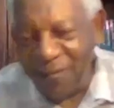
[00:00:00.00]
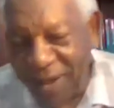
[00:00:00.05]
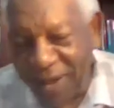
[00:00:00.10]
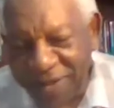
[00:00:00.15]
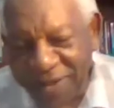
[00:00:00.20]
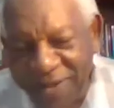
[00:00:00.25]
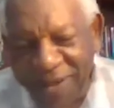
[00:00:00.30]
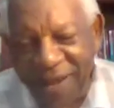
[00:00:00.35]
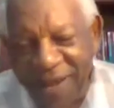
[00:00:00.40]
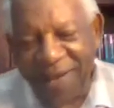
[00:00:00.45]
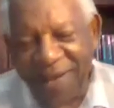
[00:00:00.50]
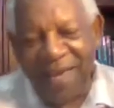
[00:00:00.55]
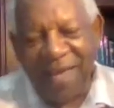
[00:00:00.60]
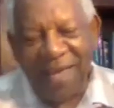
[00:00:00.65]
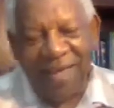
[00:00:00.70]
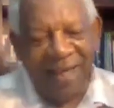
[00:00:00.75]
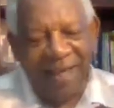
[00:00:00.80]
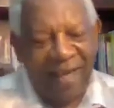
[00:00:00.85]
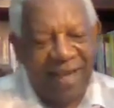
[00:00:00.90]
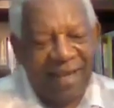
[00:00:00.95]
my God.
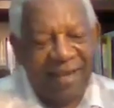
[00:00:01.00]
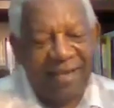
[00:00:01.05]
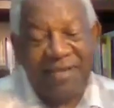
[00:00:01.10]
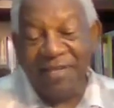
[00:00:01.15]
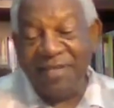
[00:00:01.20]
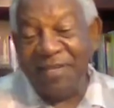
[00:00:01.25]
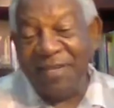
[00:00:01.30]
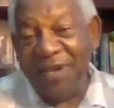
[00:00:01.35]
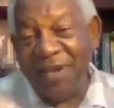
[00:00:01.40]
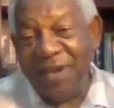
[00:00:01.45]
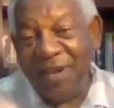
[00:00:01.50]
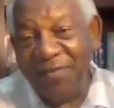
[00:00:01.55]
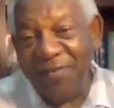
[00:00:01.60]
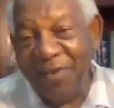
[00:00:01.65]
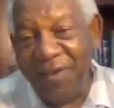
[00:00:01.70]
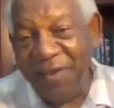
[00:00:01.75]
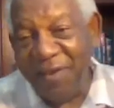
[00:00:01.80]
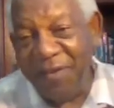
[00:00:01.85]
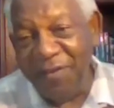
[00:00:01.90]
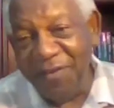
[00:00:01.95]
I, I just love
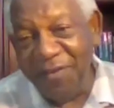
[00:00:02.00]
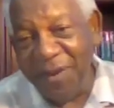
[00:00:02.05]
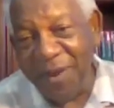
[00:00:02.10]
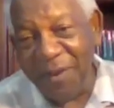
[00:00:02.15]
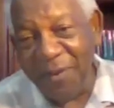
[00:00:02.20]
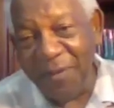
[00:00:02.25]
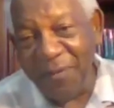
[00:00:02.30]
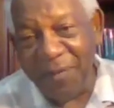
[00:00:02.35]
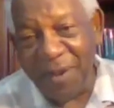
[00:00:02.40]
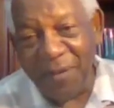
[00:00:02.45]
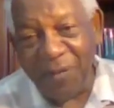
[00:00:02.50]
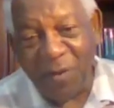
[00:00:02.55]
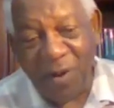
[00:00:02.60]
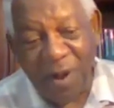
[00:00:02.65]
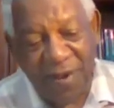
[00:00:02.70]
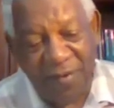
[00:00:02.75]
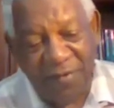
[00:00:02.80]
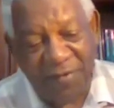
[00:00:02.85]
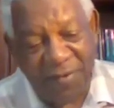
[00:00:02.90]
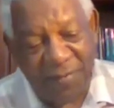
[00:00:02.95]
hearing my
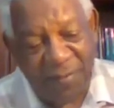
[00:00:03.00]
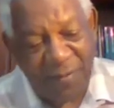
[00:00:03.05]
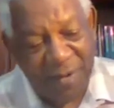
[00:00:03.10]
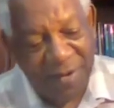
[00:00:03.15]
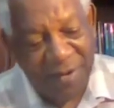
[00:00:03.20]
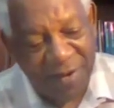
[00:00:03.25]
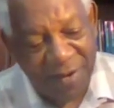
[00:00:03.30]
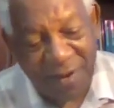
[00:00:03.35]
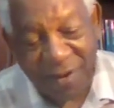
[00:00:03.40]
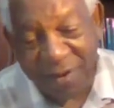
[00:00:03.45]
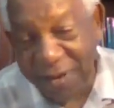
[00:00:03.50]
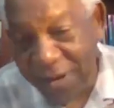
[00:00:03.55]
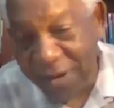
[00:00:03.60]
wife speak.